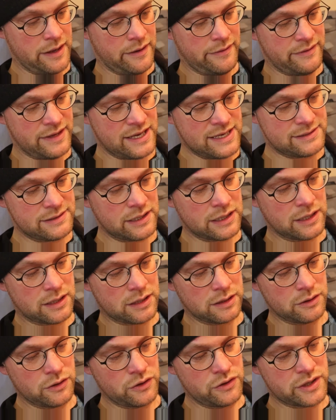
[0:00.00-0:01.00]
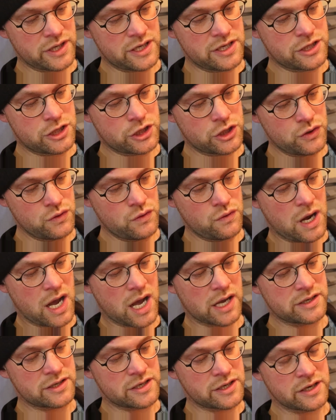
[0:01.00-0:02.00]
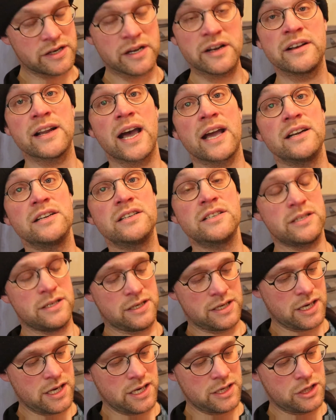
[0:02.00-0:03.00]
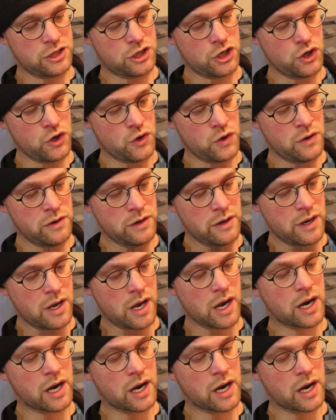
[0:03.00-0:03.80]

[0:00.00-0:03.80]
These included 292